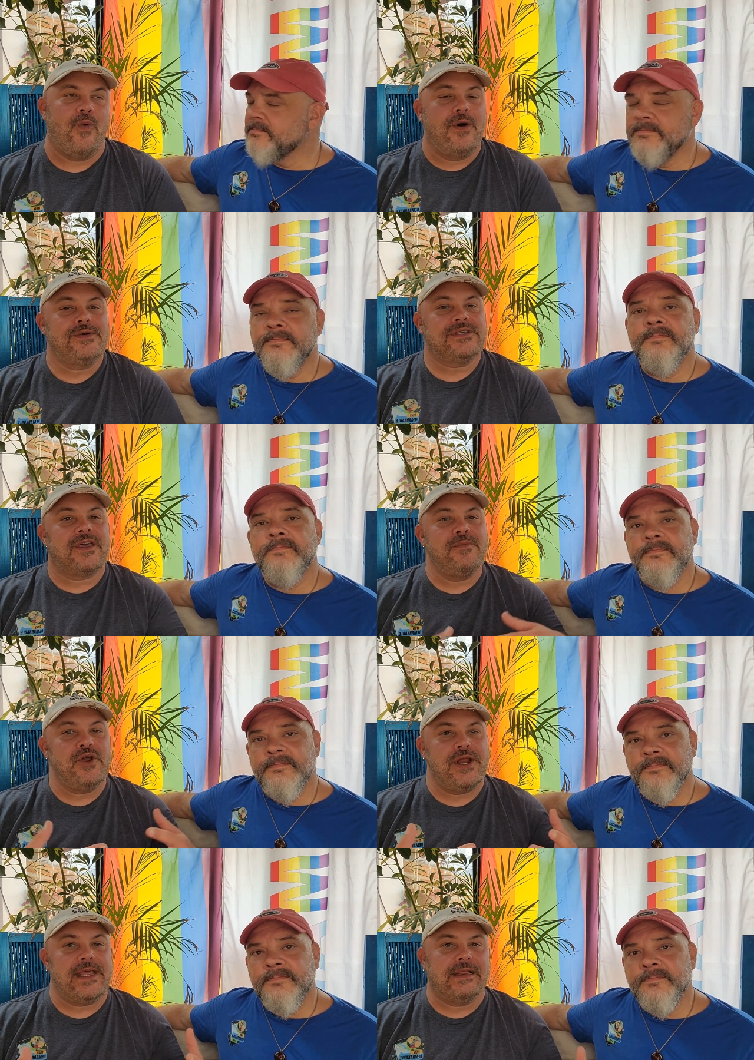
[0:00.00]
Speaker 1: what was the
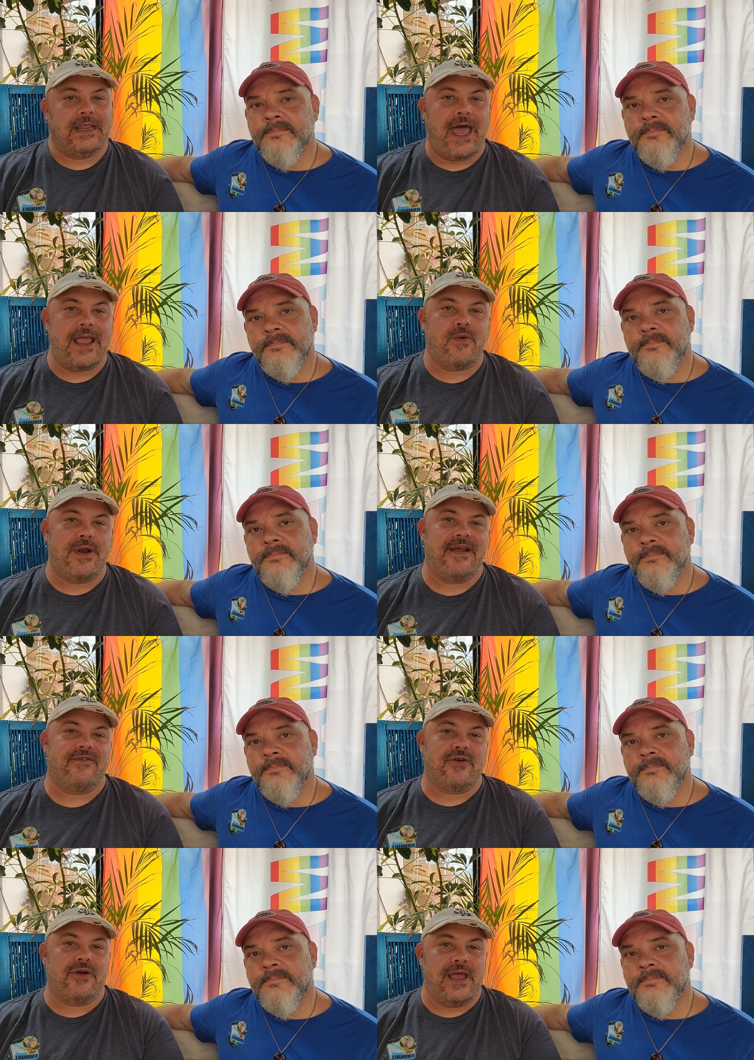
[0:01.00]
community like
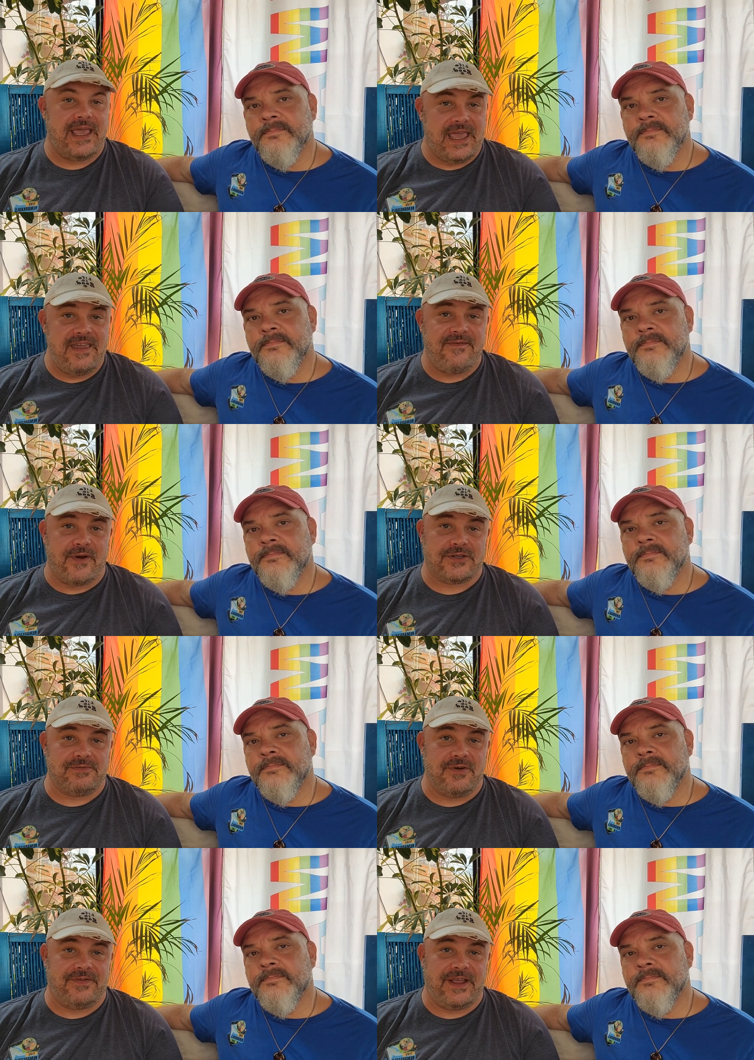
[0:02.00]
whenever he
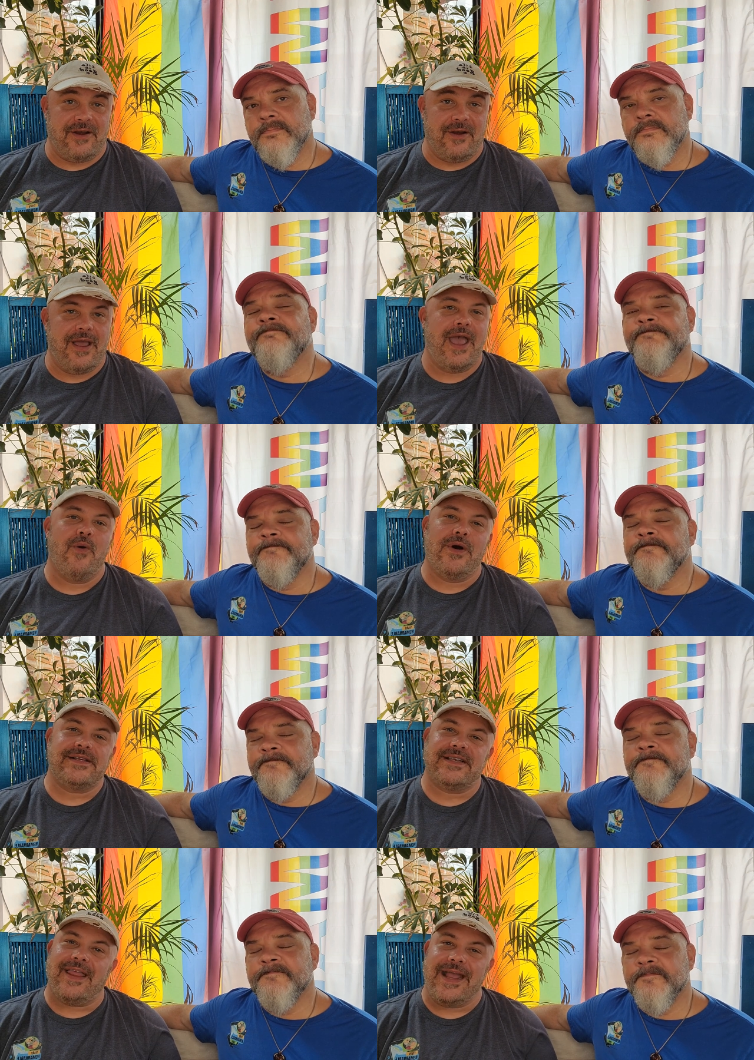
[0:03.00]
first moved here? And
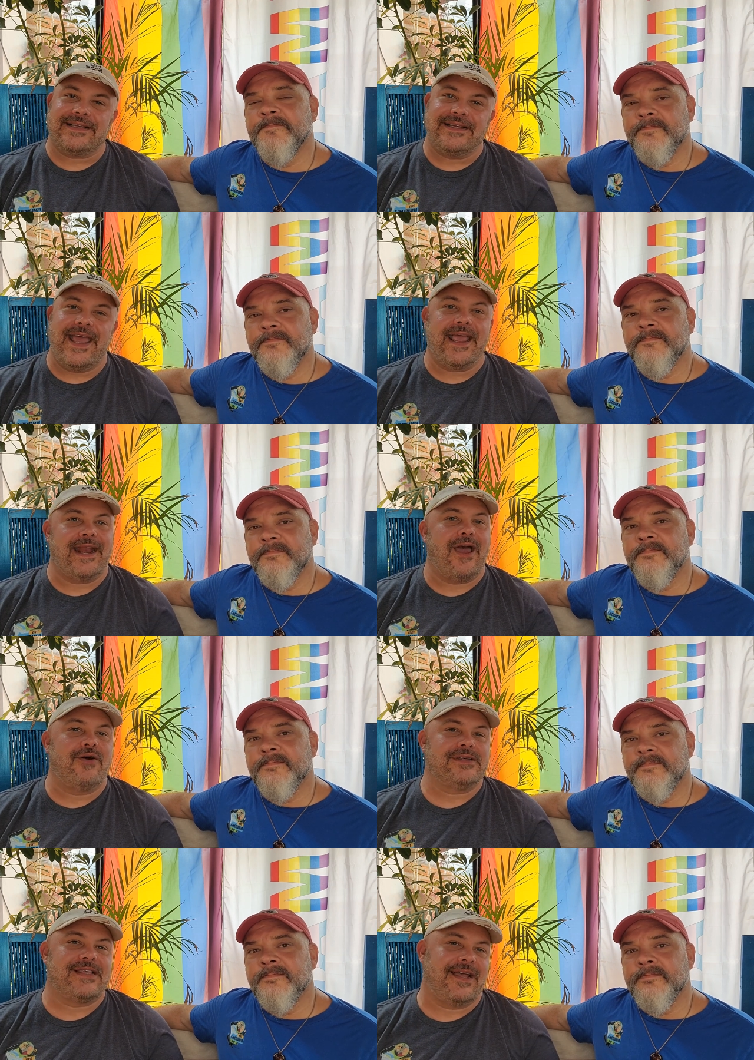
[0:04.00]
what is it like today, and
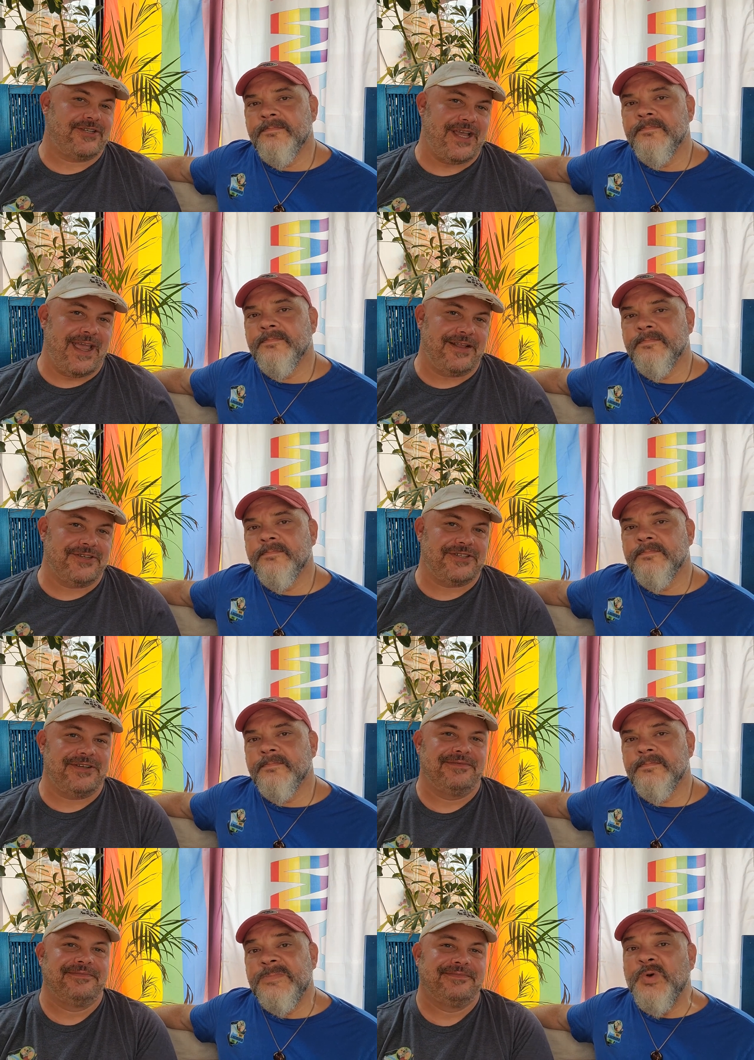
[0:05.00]
how has that
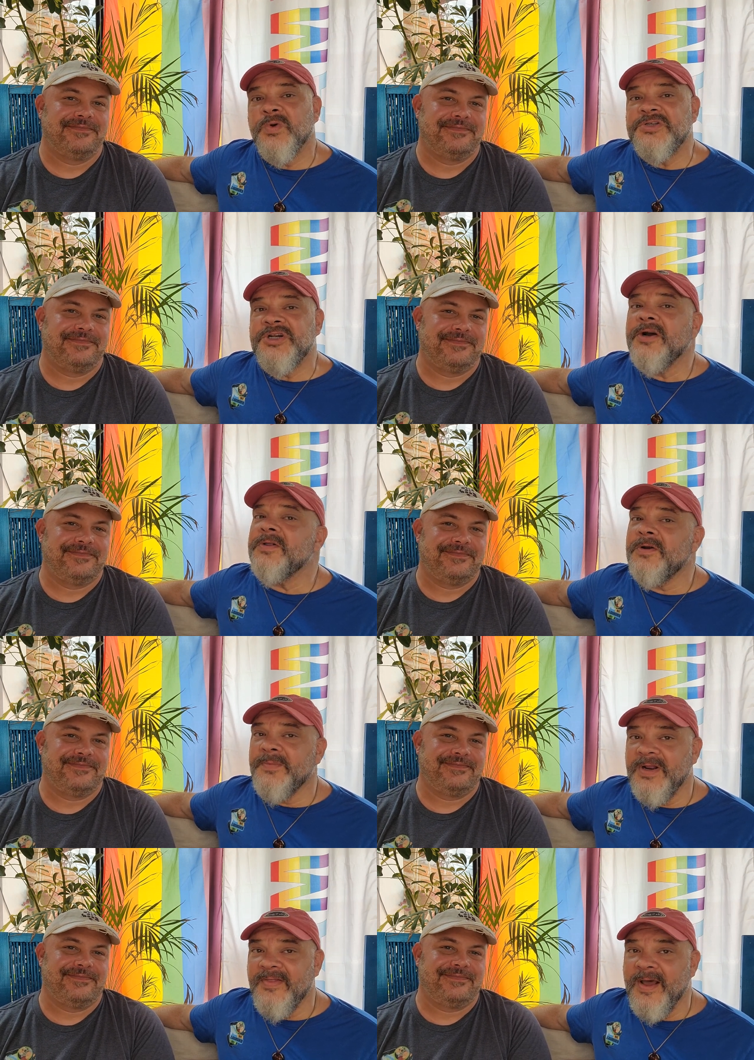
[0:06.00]
changed?
Speaker 2: So, we'll share a
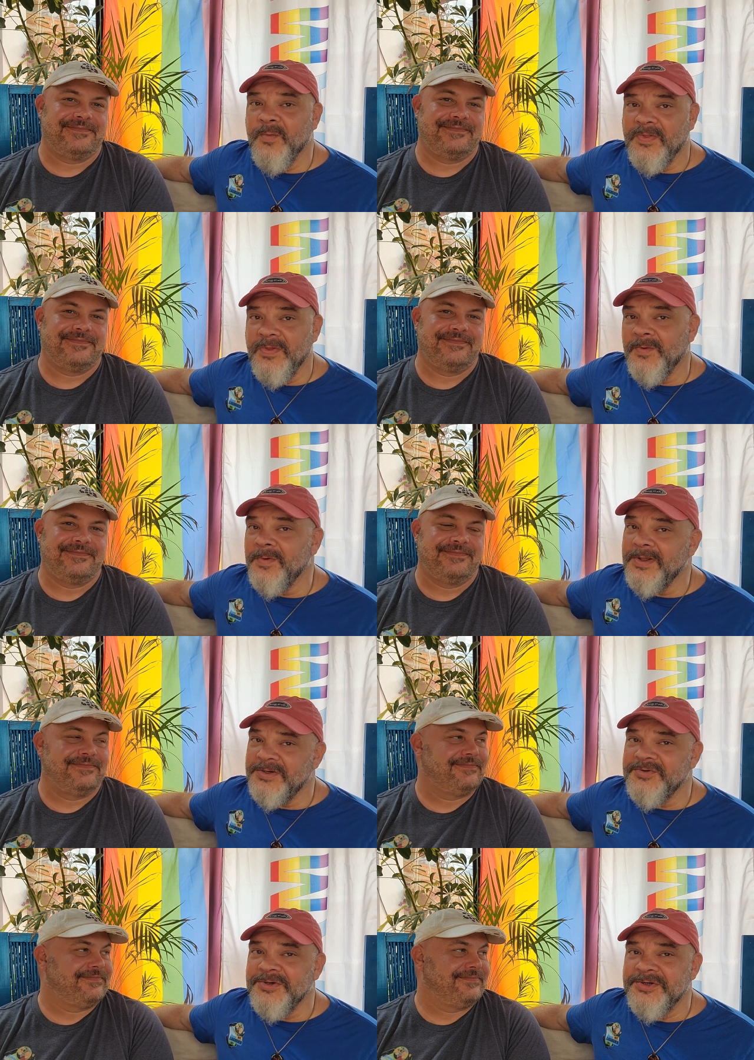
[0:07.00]
little bit of that with you. We'll
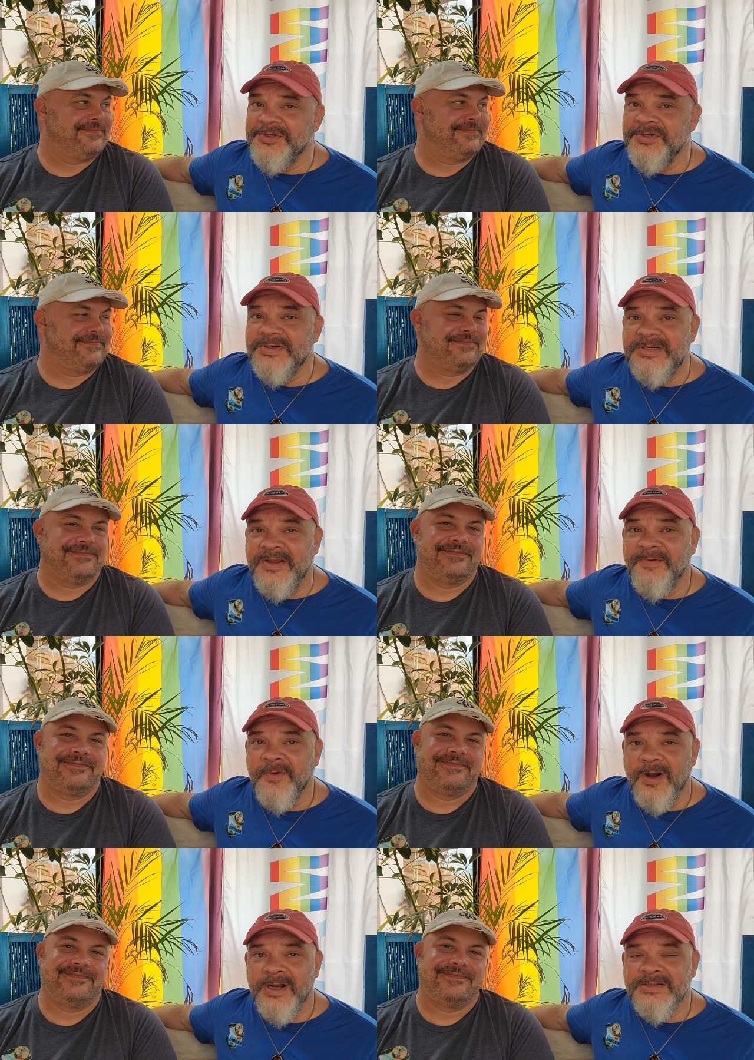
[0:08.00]
introduce you to Steve
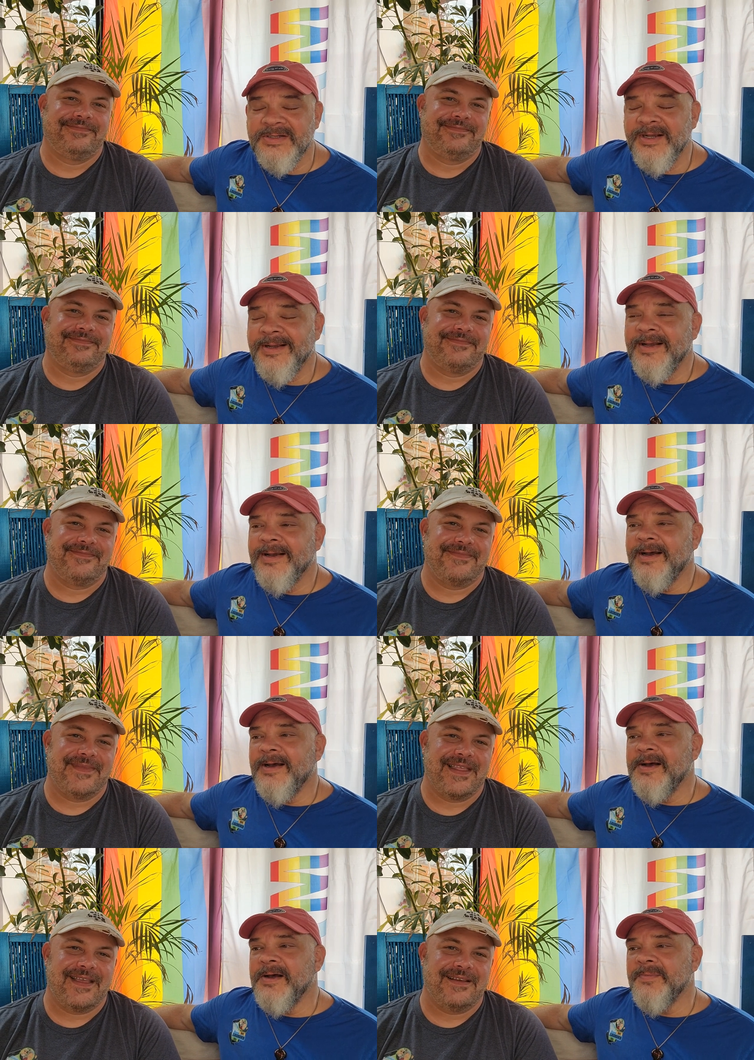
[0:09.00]
Cross.
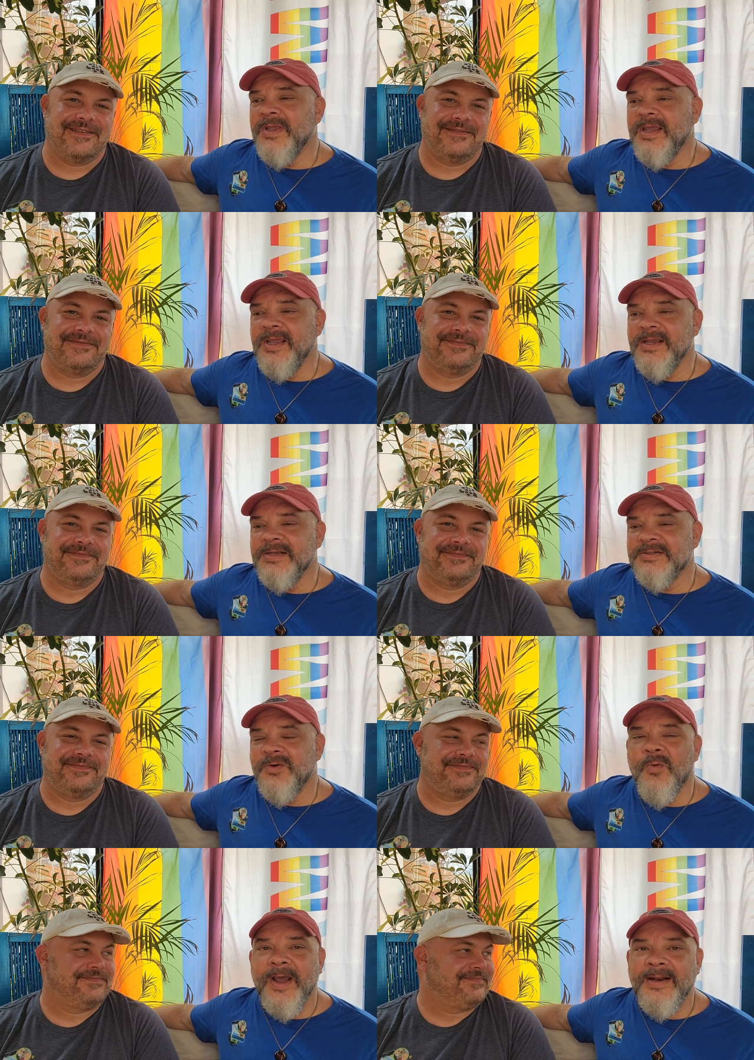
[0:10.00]
Um, he
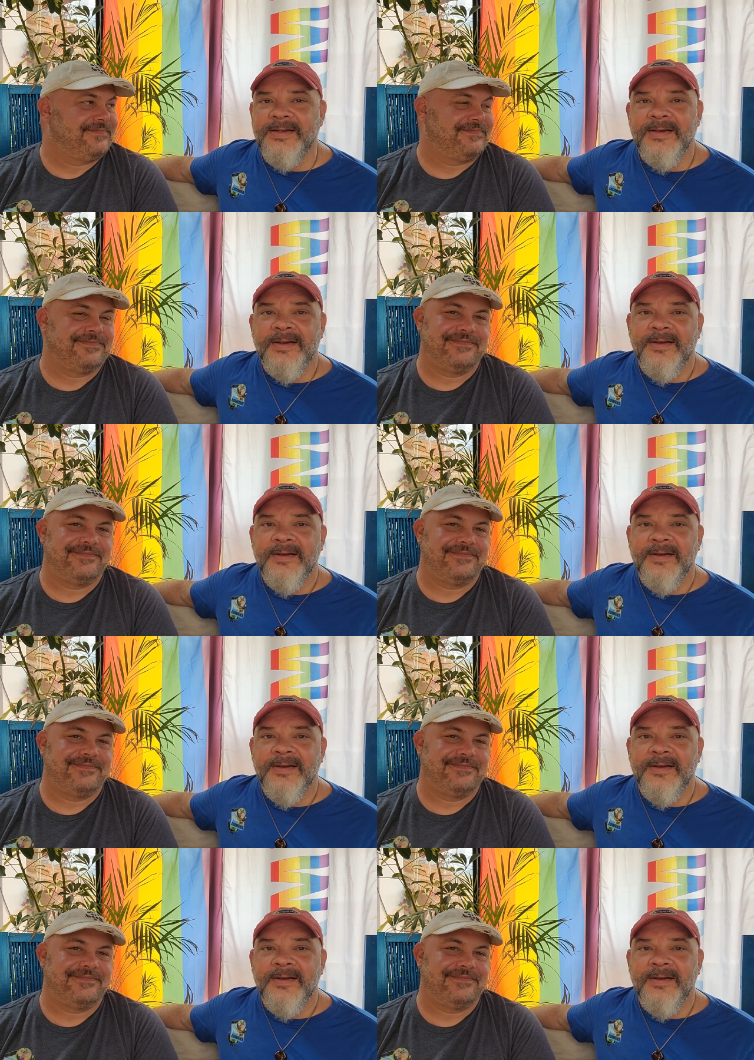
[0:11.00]
is quite